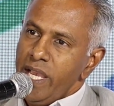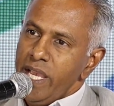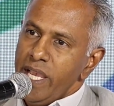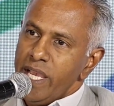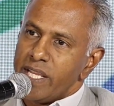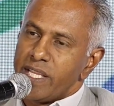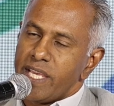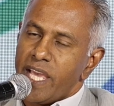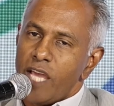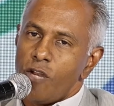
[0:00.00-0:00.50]

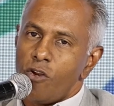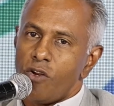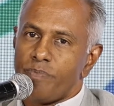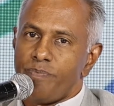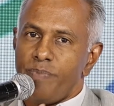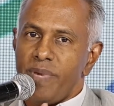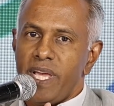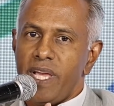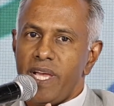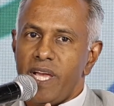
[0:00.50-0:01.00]
it
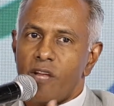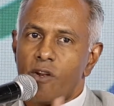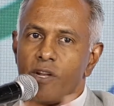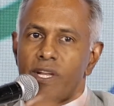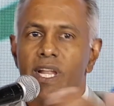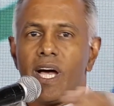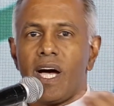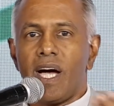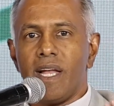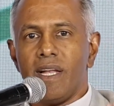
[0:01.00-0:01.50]
cannot be in
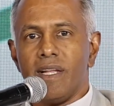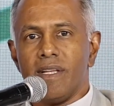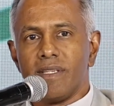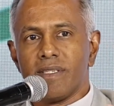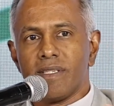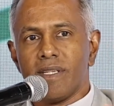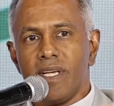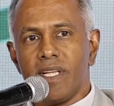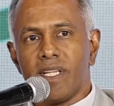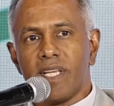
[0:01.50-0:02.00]
an
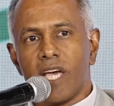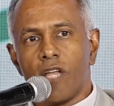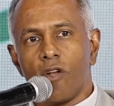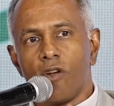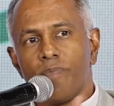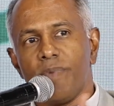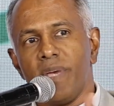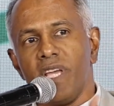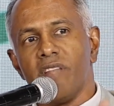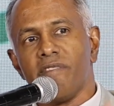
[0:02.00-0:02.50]
island, and it
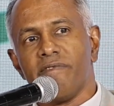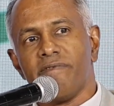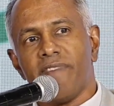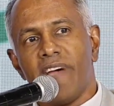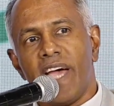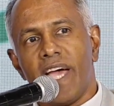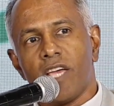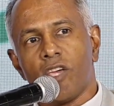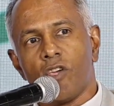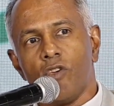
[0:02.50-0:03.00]
cannot be in a
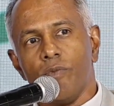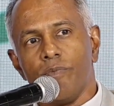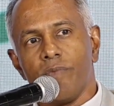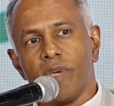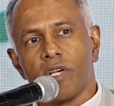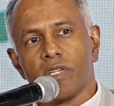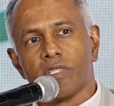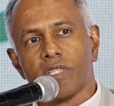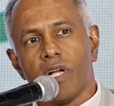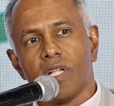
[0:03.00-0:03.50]
vacuum,
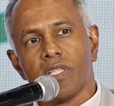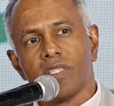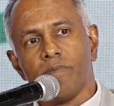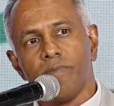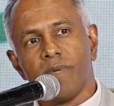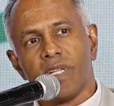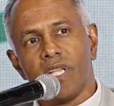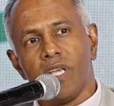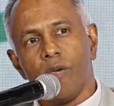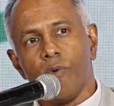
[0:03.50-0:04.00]
because
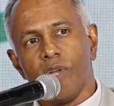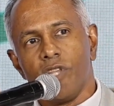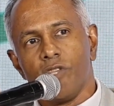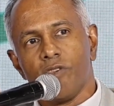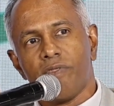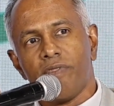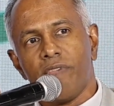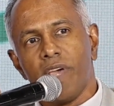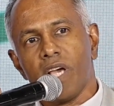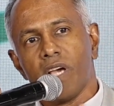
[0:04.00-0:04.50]
ultimately, when you
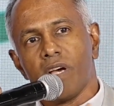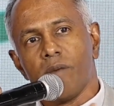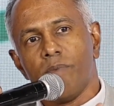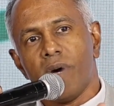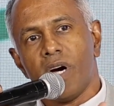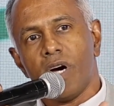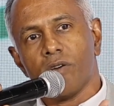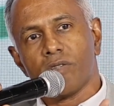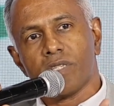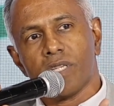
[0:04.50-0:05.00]
think
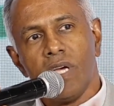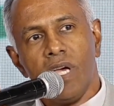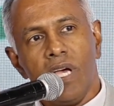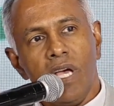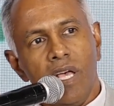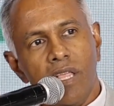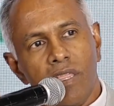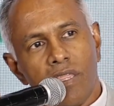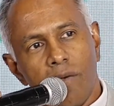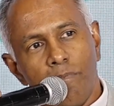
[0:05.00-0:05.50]
about
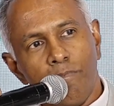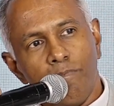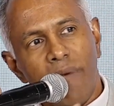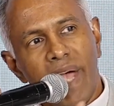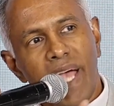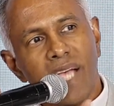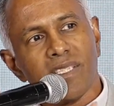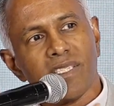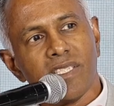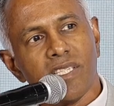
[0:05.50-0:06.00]
the
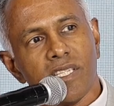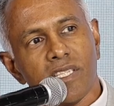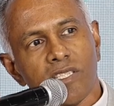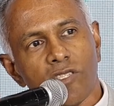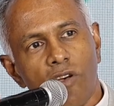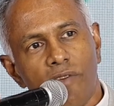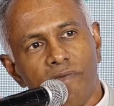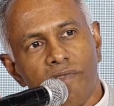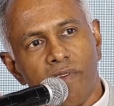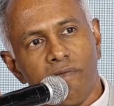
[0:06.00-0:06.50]
masses
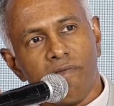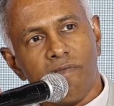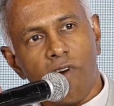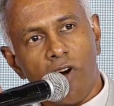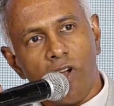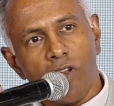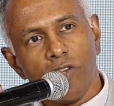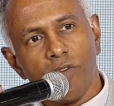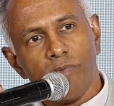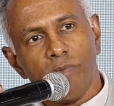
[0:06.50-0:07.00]
of the
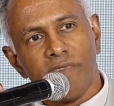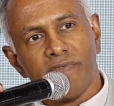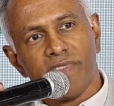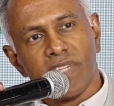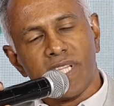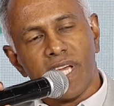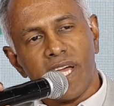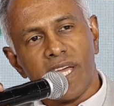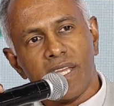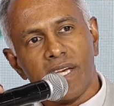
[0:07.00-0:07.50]
volume of the
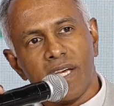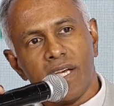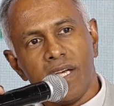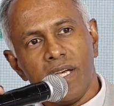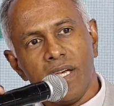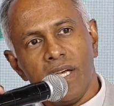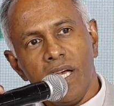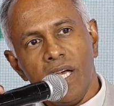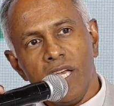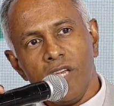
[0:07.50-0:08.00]
data,